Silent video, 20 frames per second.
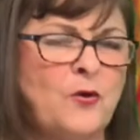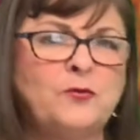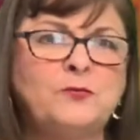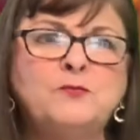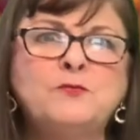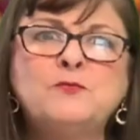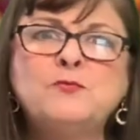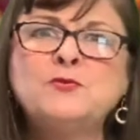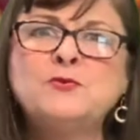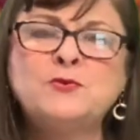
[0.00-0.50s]

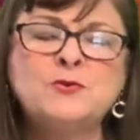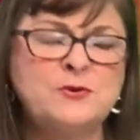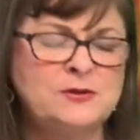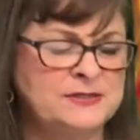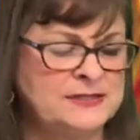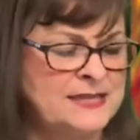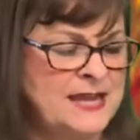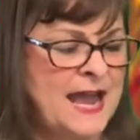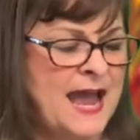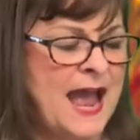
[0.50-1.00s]

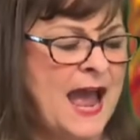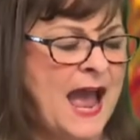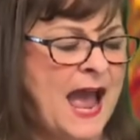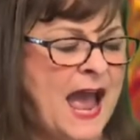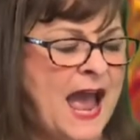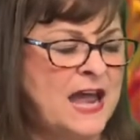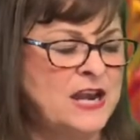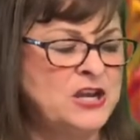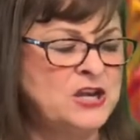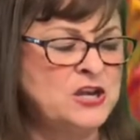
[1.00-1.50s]
moose
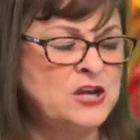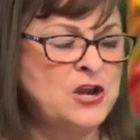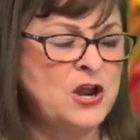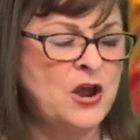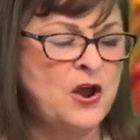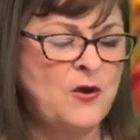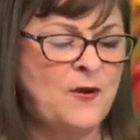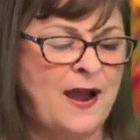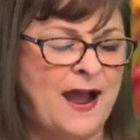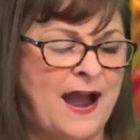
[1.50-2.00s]

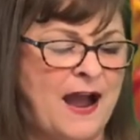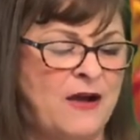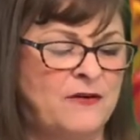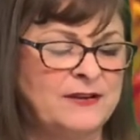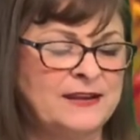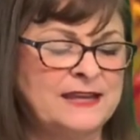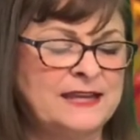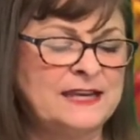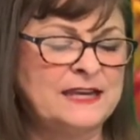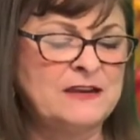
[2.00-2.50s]
know-how,
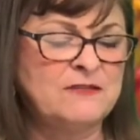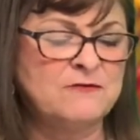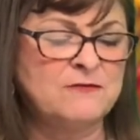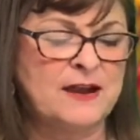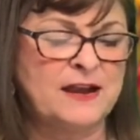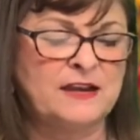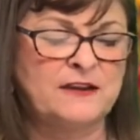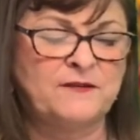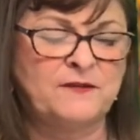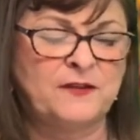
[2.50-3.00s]
getting
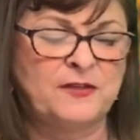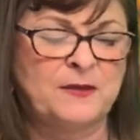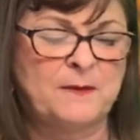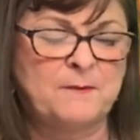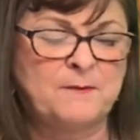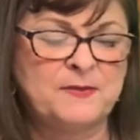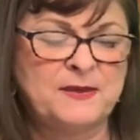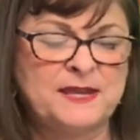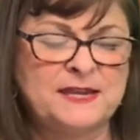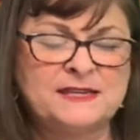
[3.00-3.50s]
ready for the
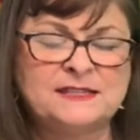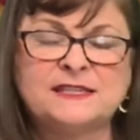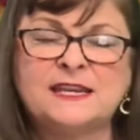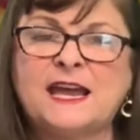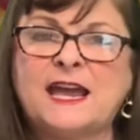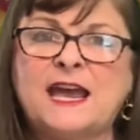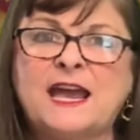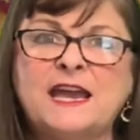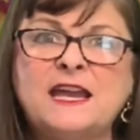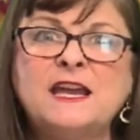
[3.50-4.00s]
big
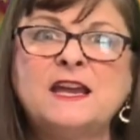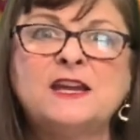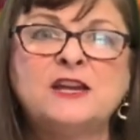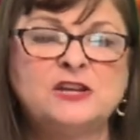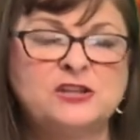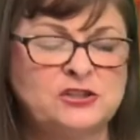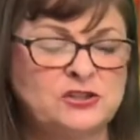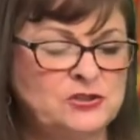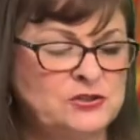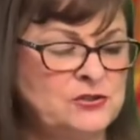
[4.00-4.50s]
day
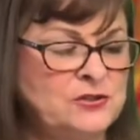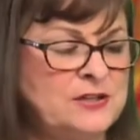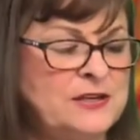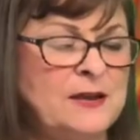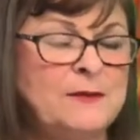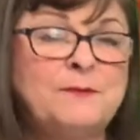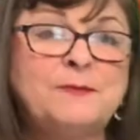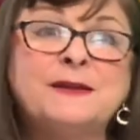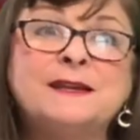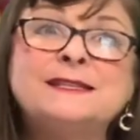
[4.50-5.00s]
should
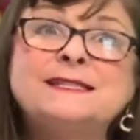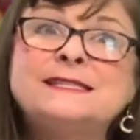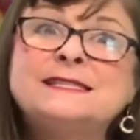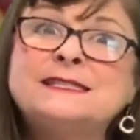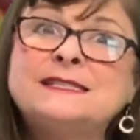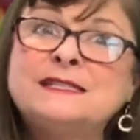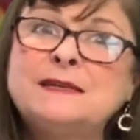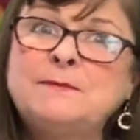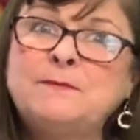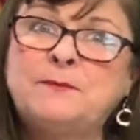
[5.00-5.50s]
have been
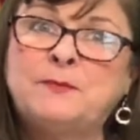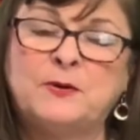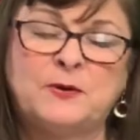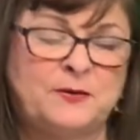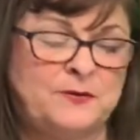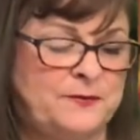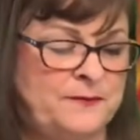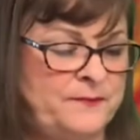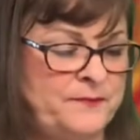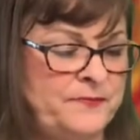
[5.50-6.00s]
simple.
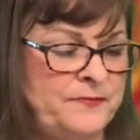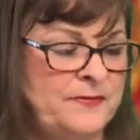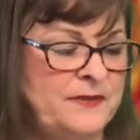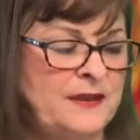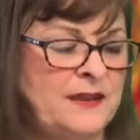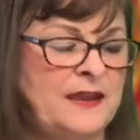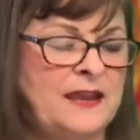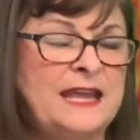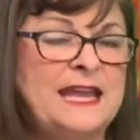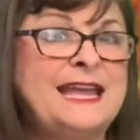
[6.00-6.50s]

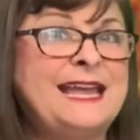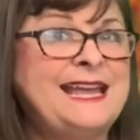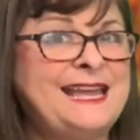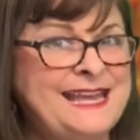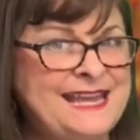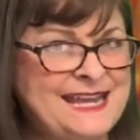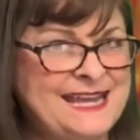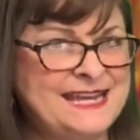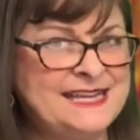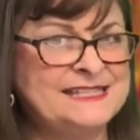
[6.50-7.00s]

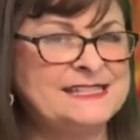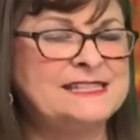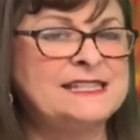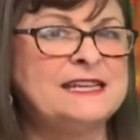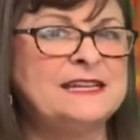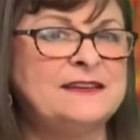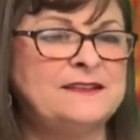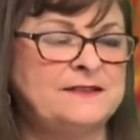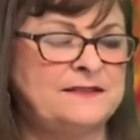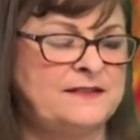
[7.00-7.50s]

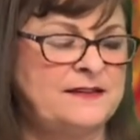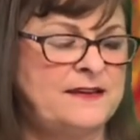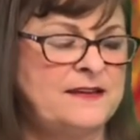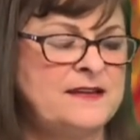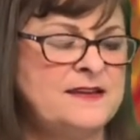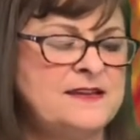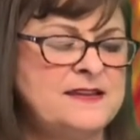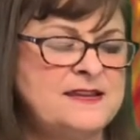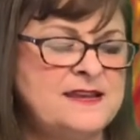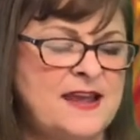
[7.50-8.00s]
Easy.
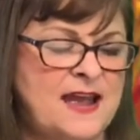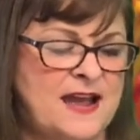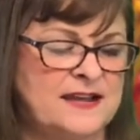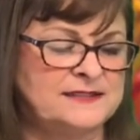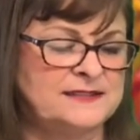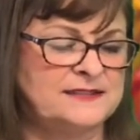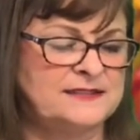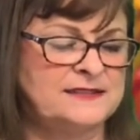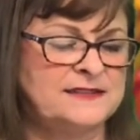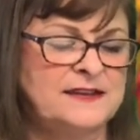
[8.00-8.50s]

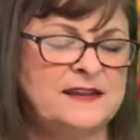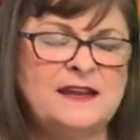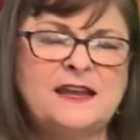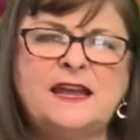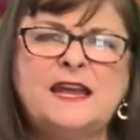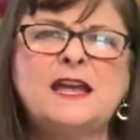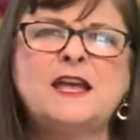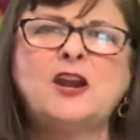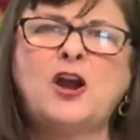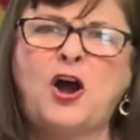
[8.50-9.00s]
Yes,
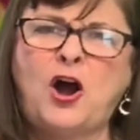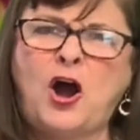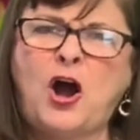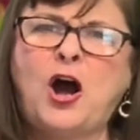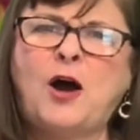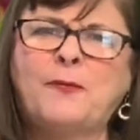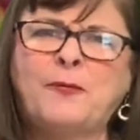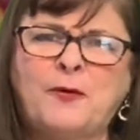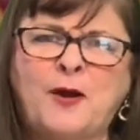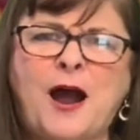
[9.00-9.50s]
in
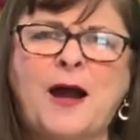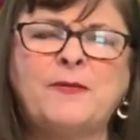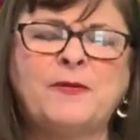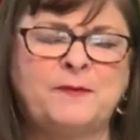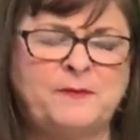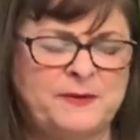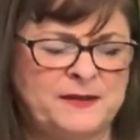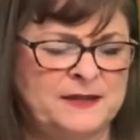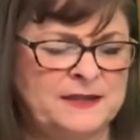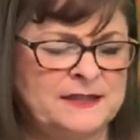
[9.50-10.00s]
all
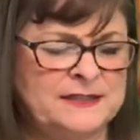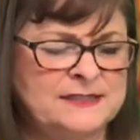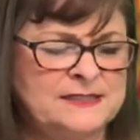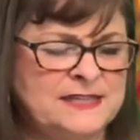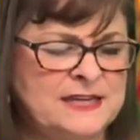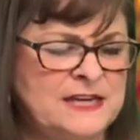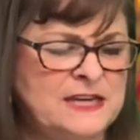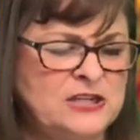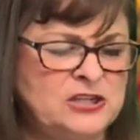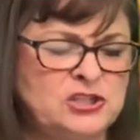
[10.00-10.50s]

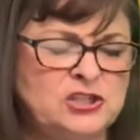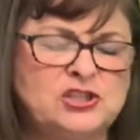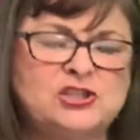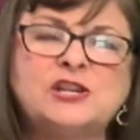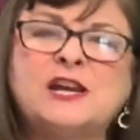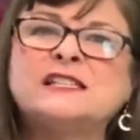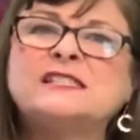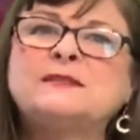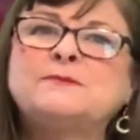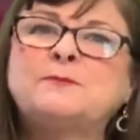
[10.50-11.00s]
probability,
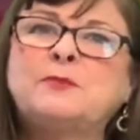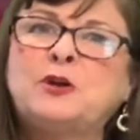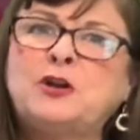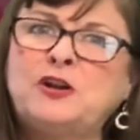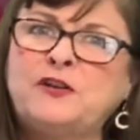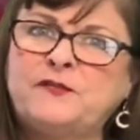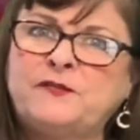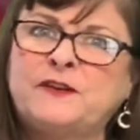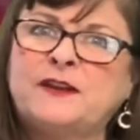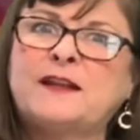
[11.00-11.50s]
just
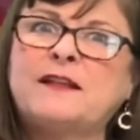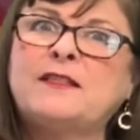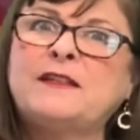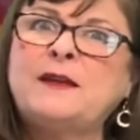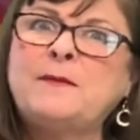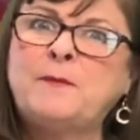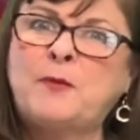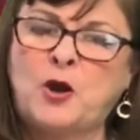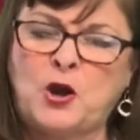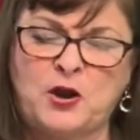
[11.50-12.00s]

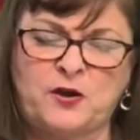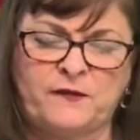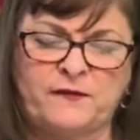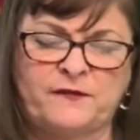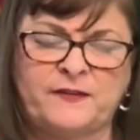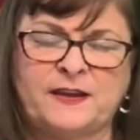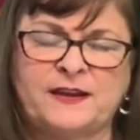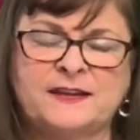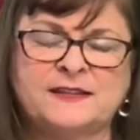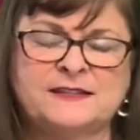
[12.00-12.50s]
perfectly perfect.